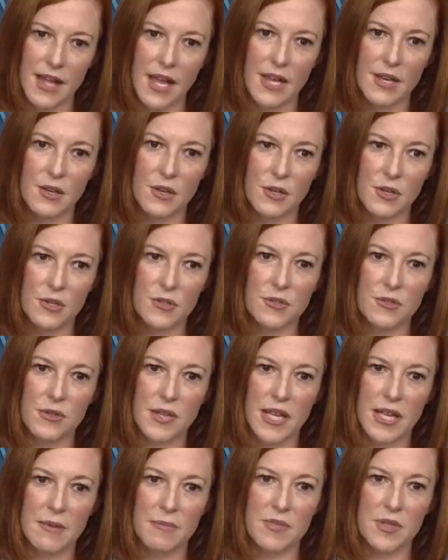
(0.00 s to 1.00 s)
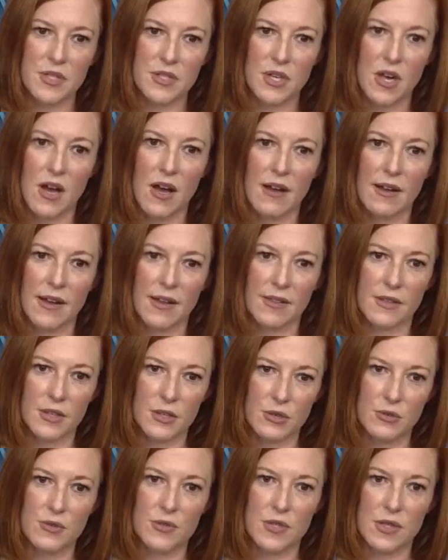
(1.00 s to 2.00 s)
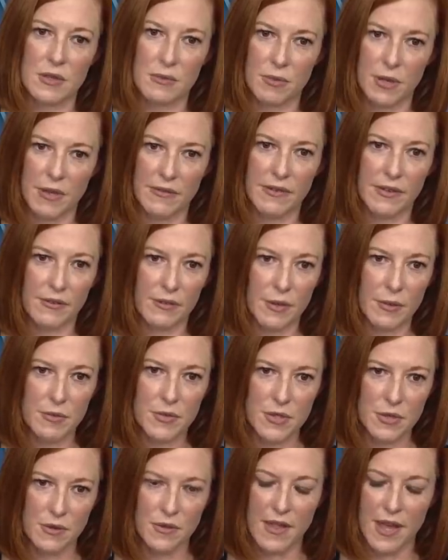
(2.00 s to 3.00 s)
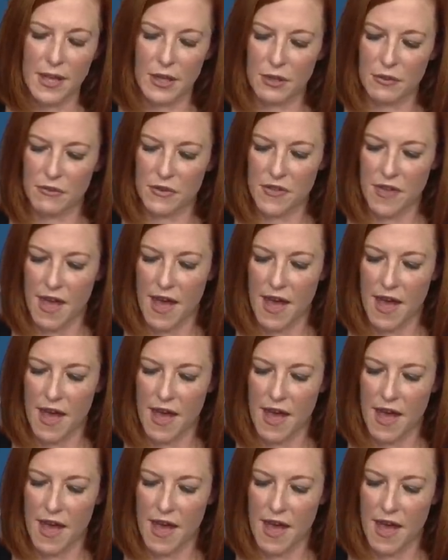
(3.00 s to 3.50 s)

I know you do keep the dog and the news in the briefing room, so thank you for